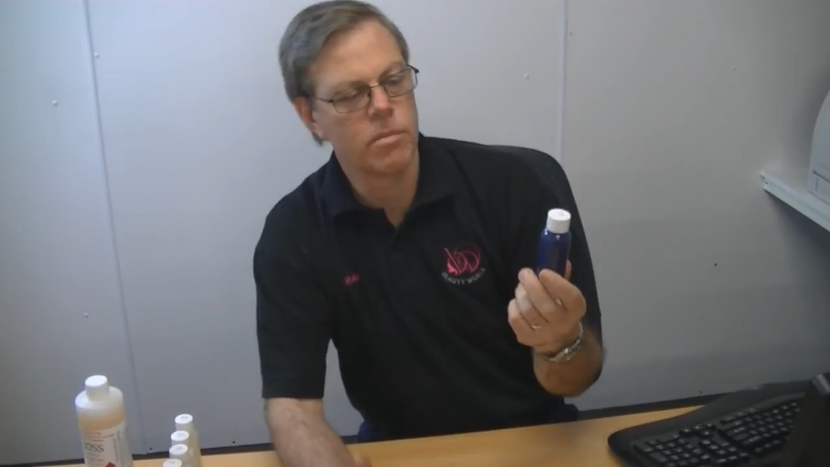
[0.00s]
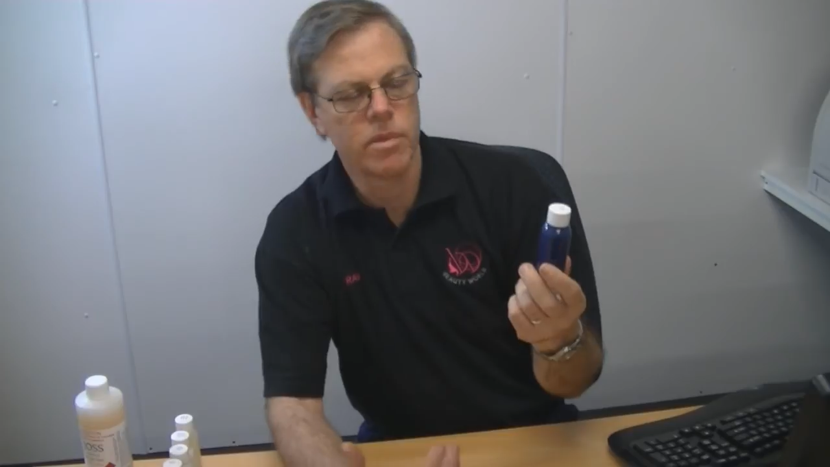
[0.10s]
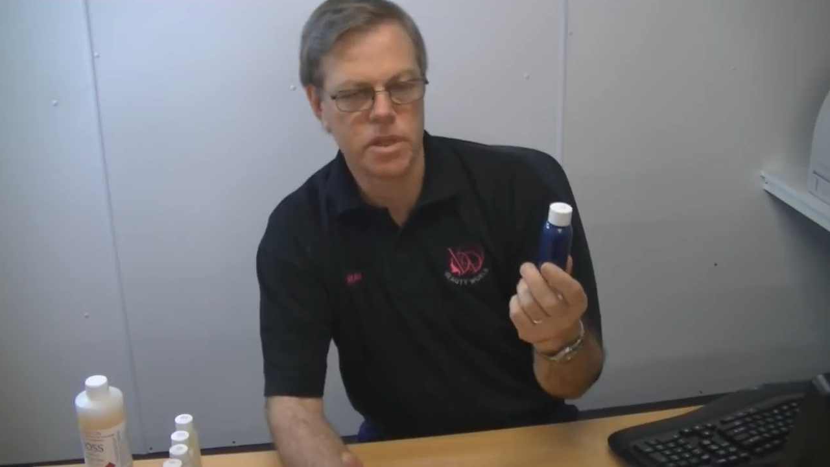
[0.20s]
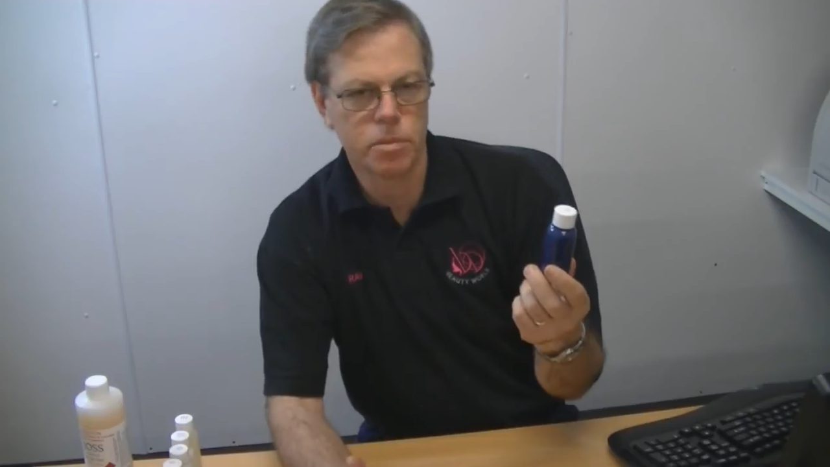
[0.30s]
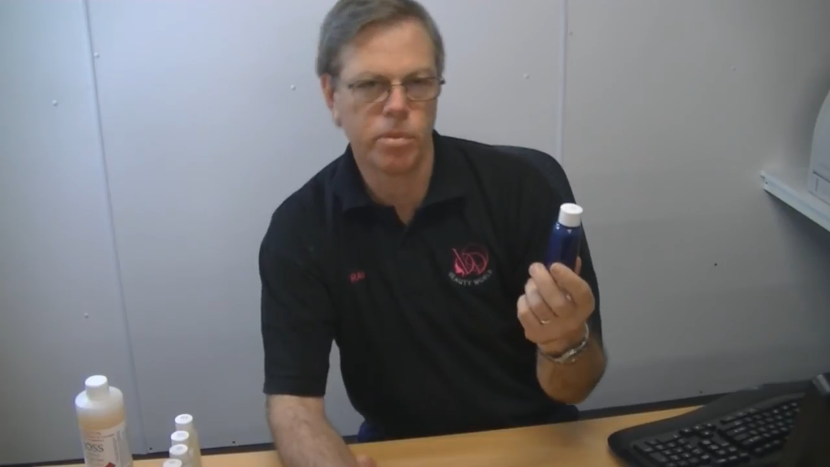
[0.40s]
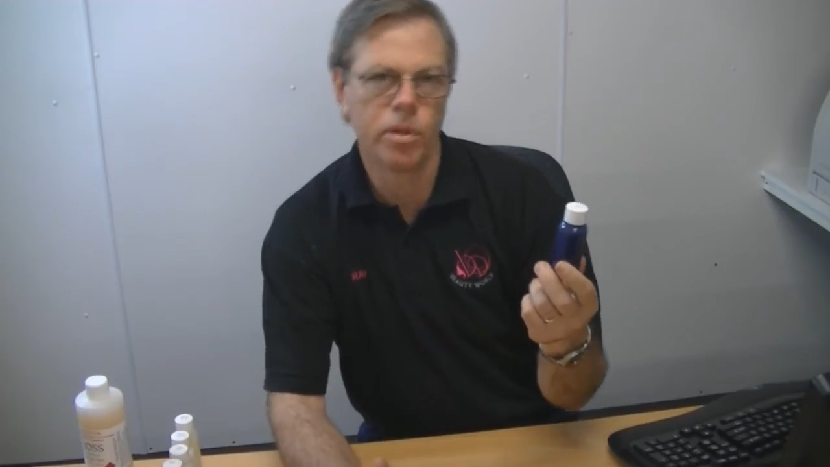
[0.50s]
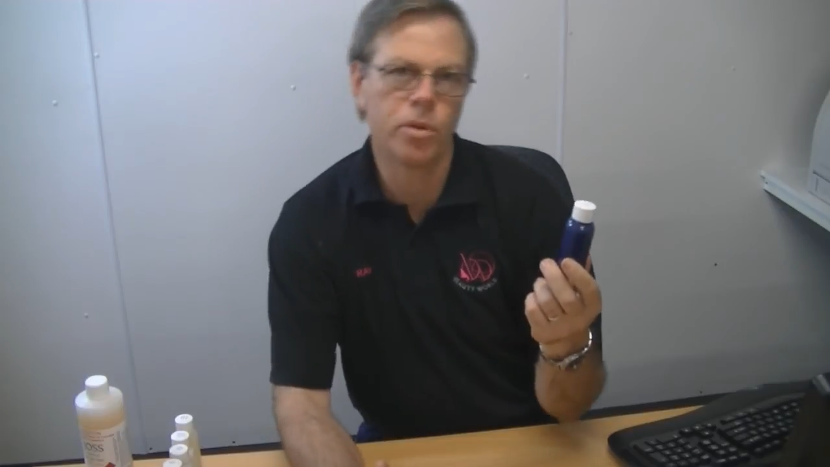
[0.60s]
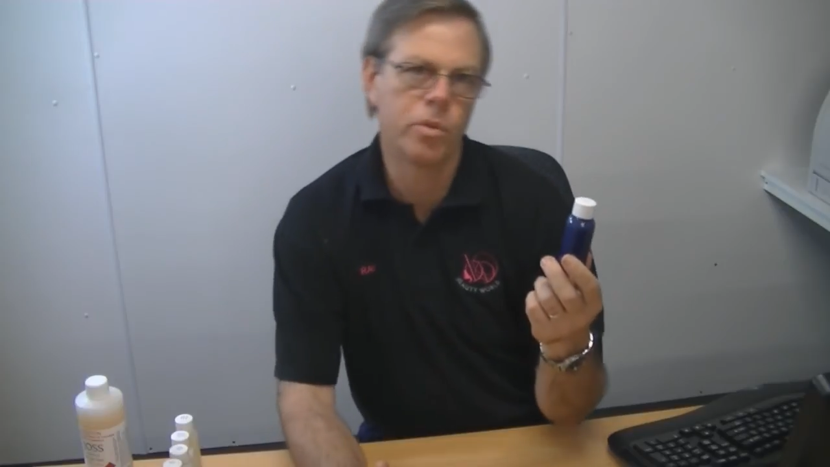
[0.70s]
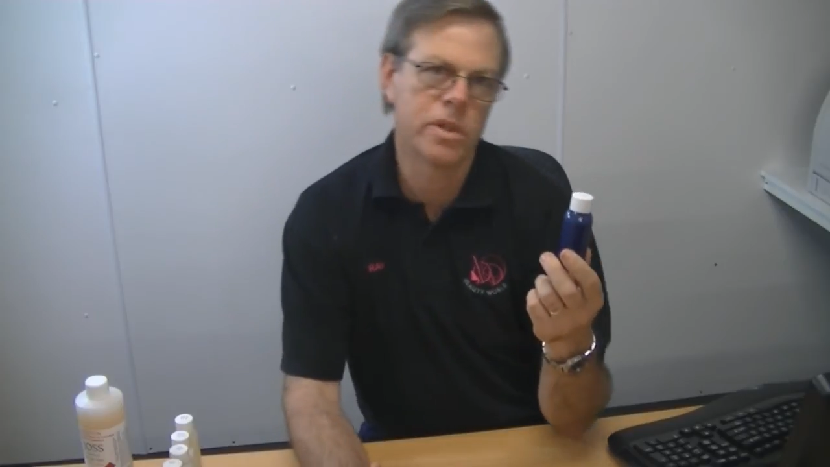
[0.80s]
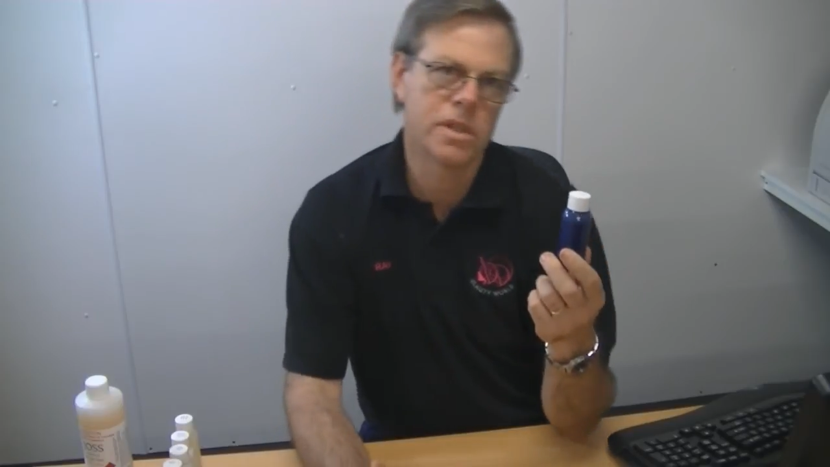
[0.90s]
this
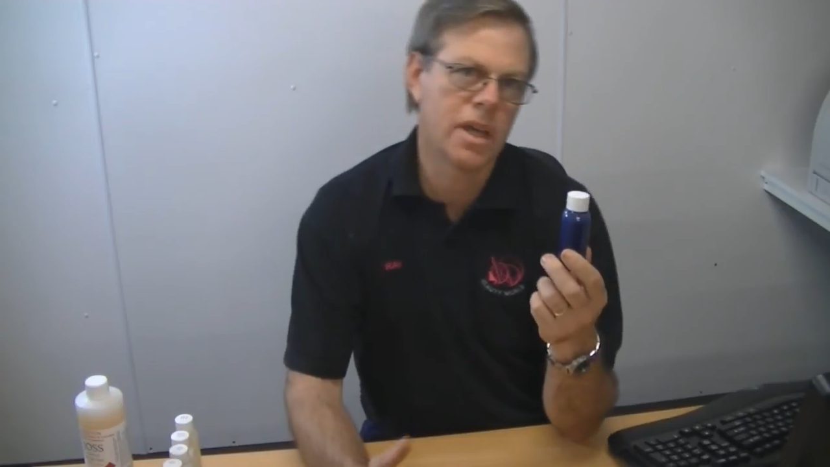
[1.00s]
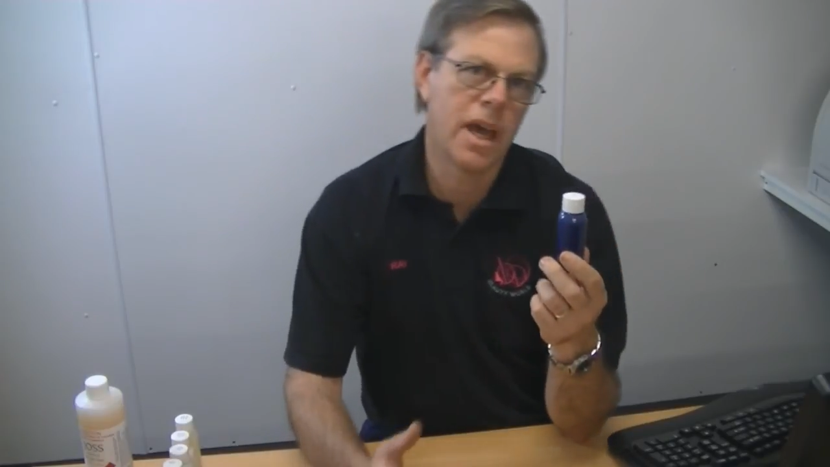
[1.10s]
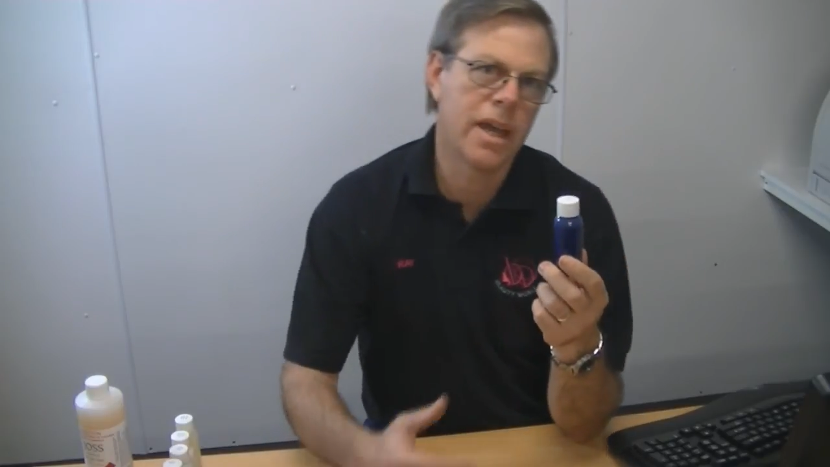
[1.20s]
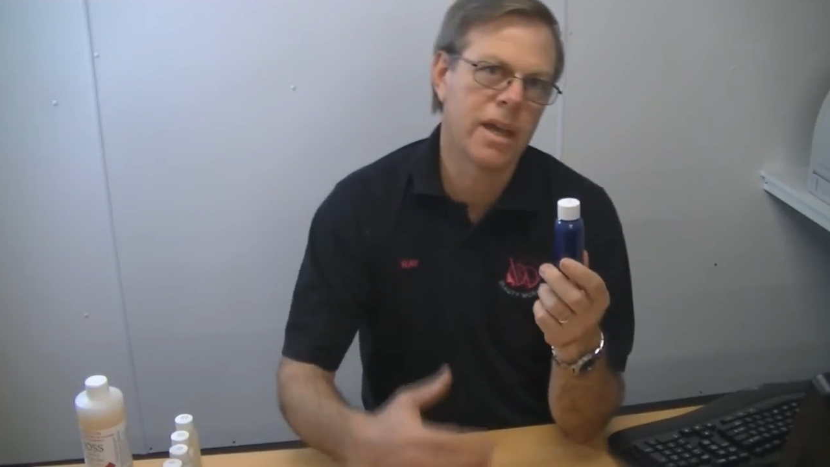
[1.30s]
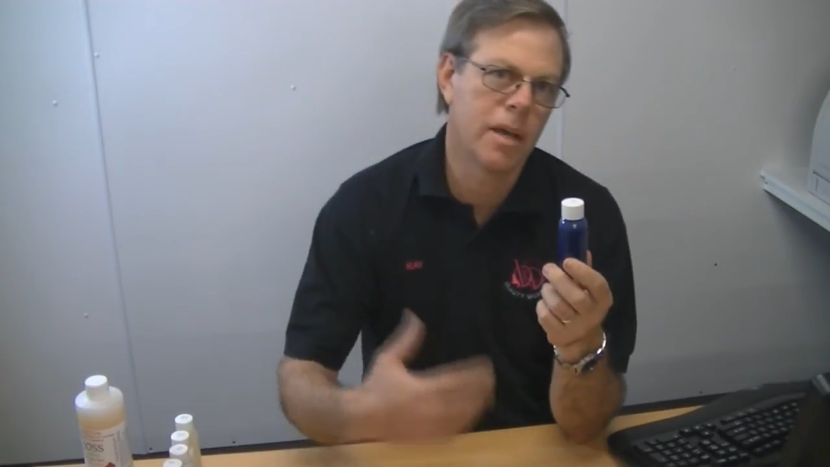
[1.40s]
blue with, say,